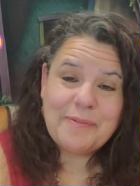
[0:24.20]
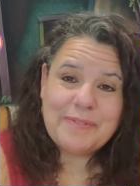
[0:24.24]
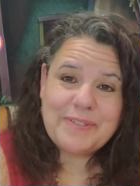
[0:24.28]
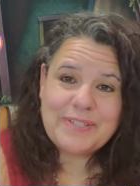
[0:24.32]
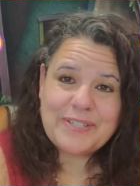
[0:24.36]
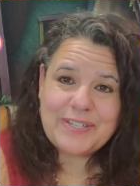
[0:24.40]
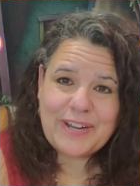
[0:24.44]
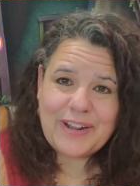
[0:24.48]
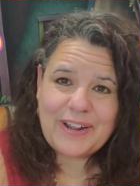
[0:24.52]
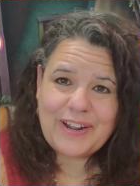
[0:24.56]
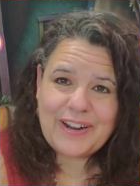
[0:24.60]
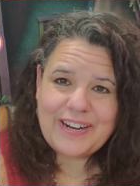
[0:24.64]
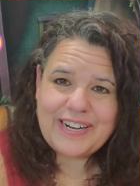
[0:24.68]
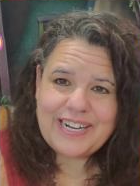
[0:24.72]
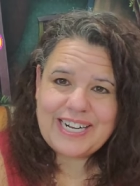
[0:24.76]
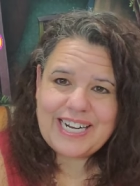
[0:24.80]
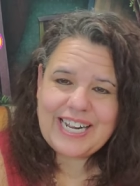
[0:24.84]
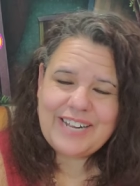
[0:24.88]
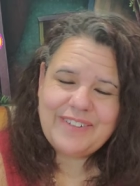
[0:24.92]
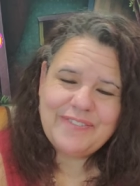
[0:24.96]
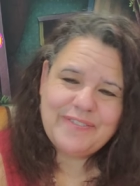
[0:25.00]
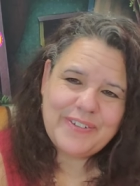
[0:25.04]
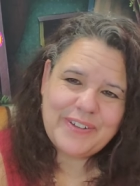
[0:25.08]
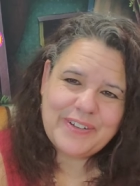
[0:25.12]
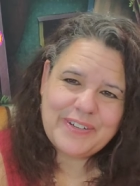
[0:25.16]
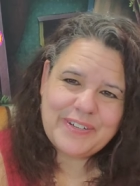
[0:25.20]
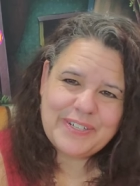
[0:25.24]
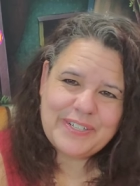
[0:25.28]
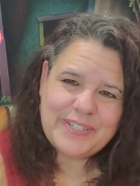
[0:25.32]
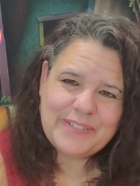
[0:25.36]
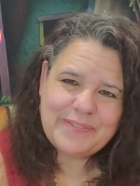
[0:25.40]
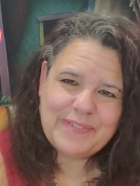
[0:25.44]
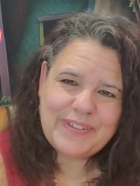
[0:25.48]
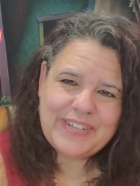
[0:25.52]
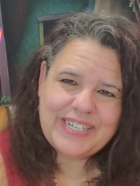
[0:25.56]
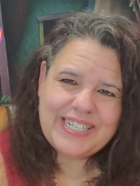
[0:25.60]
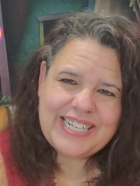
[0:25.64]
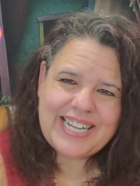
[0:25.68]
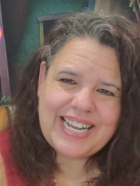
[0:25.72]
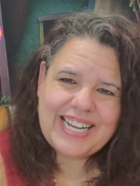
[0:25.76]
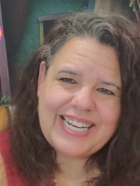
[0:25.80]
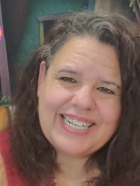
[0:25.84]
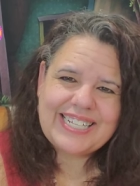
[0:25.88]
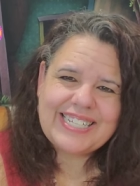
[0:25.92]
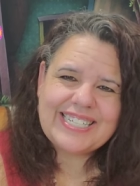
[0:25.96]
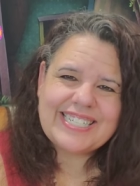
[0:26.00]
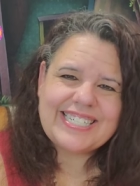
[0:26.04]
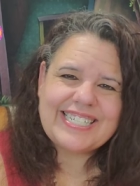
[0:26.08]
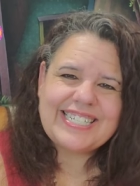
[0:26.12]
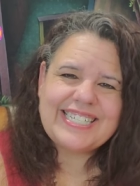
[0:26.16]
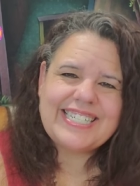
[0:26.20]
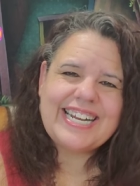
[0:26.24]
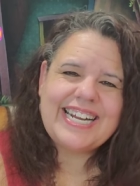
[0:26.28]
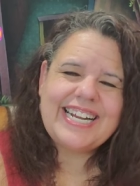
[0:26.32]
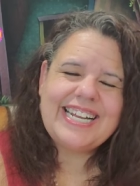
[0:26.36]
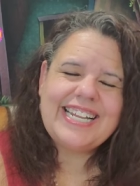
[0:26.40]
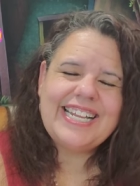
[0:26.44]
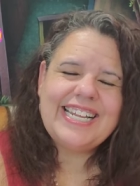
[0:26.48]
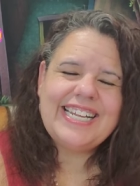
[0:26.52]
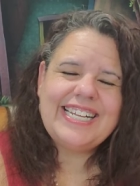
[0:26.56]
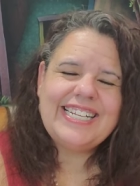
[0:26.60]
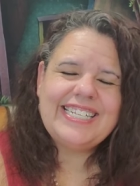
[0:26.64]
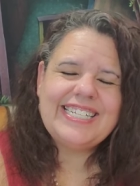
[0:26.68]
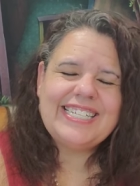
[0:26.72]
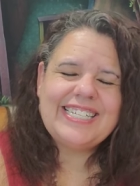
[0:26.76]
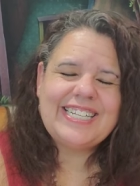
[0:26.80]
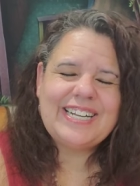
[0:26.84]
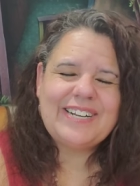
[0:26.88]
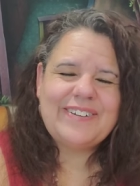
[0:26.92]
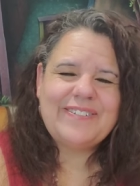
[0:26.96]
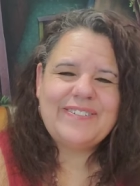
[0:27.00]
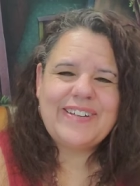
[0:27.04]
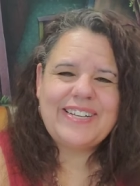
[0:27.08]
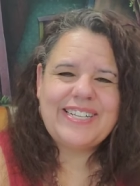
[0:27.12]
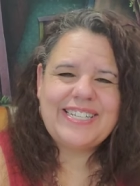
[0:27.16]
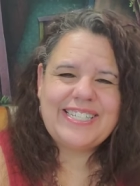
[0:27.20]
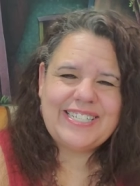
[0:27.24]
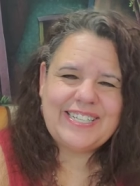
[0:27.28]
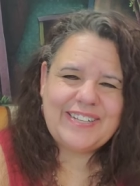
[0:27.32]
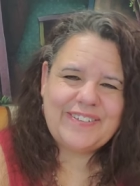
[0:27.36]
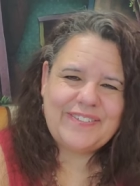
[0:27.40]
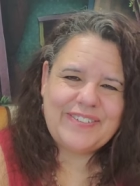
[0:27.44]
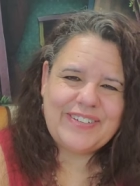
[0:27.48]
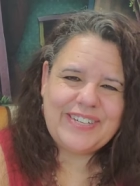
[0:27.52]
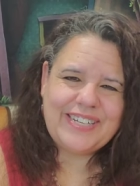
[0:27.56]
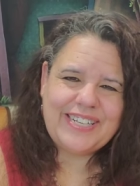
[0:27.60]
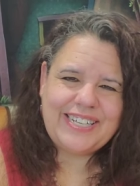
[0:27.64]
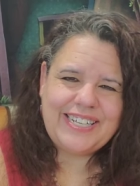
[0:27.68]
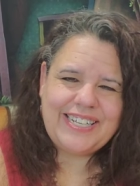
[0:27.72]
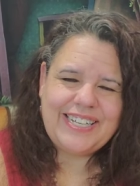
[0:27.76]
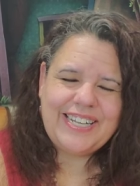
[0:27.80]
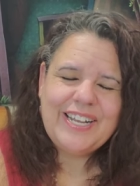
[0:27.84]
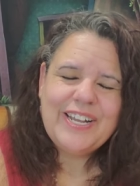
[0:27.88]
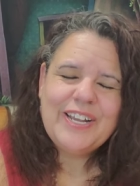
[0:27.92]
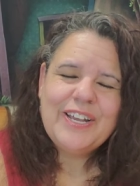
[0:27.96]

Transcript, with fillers: Star, and welcome to my channel, Starlight Starbright70.